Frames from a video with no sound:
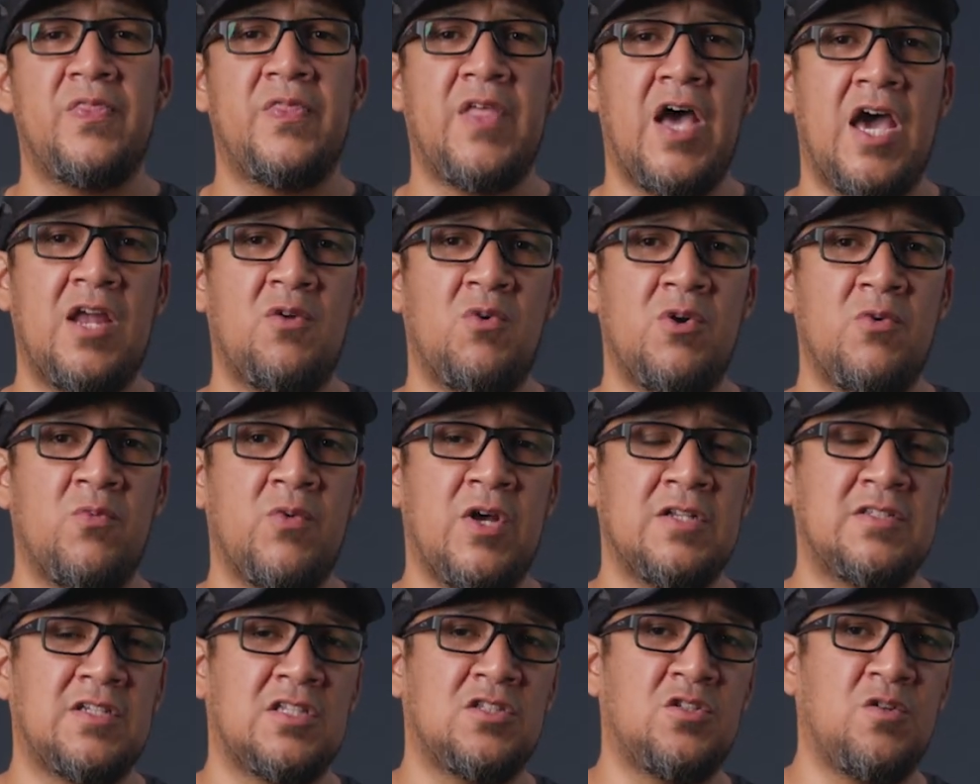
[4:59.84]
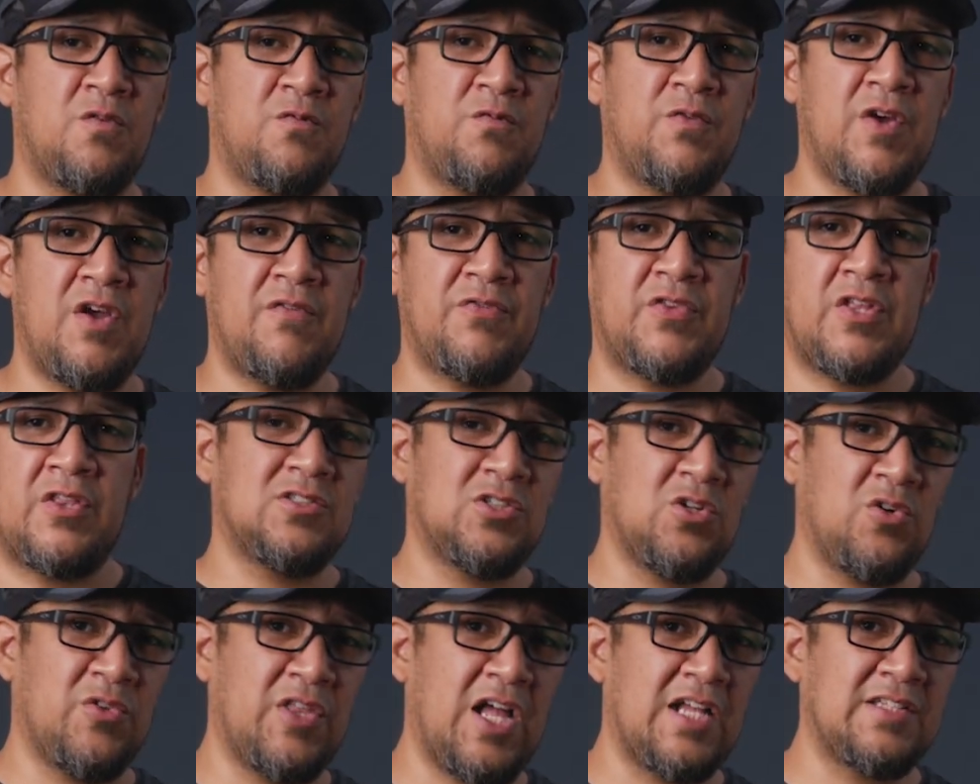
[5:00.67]
that one runs at 250.
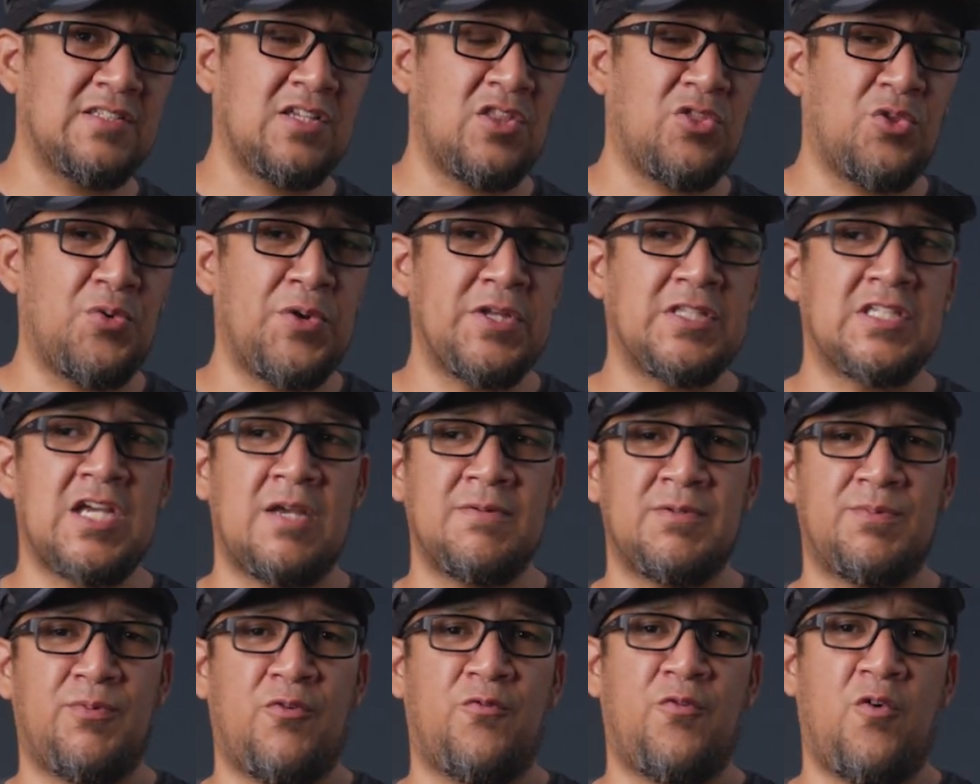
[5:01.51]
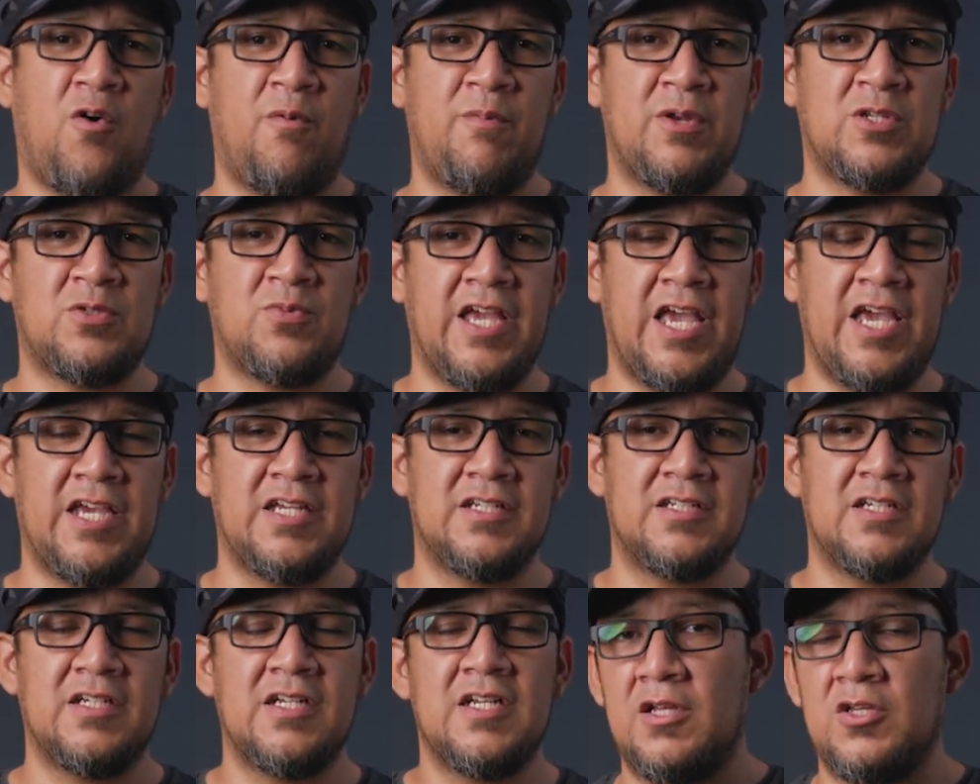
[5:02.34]
So that's a three times performance
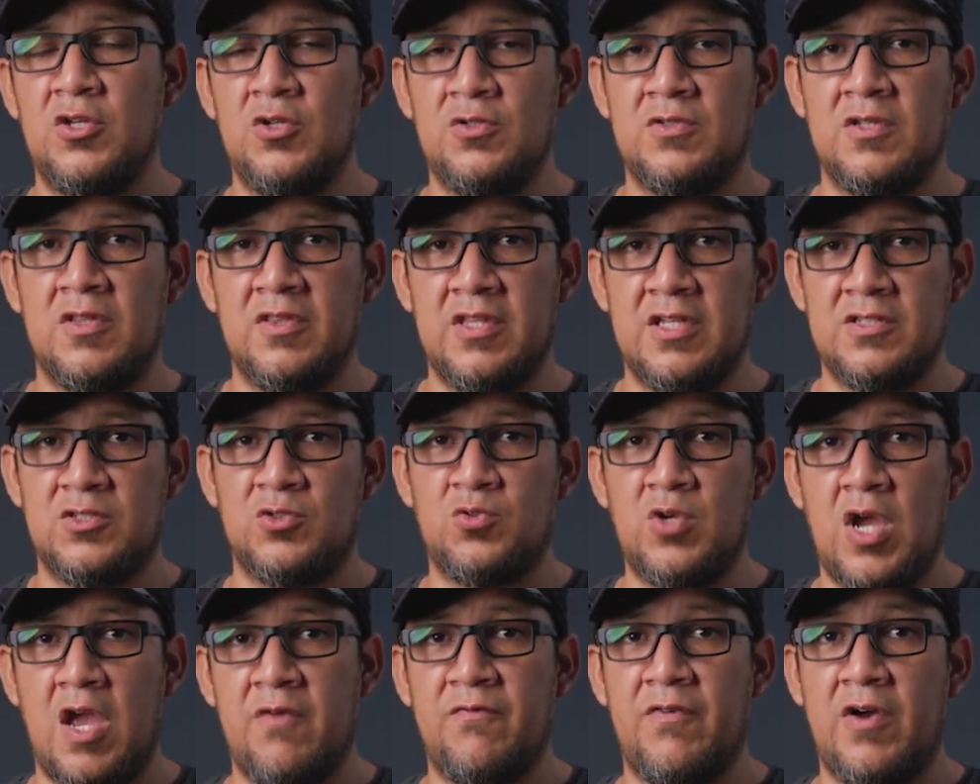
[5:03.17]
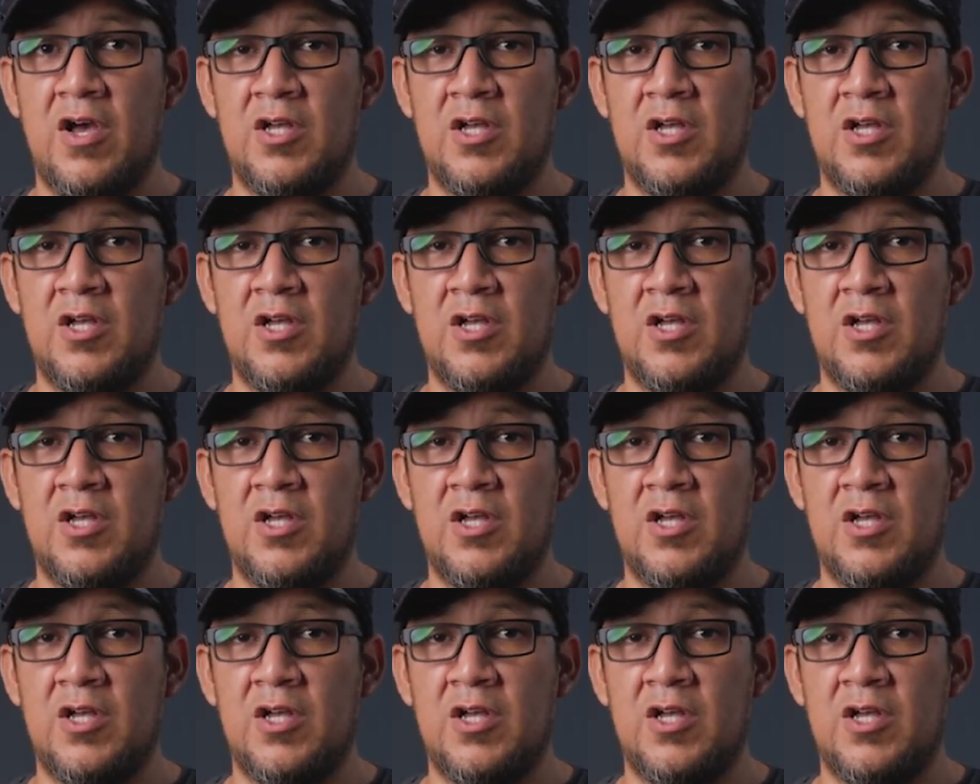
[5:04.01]
gain Using this drive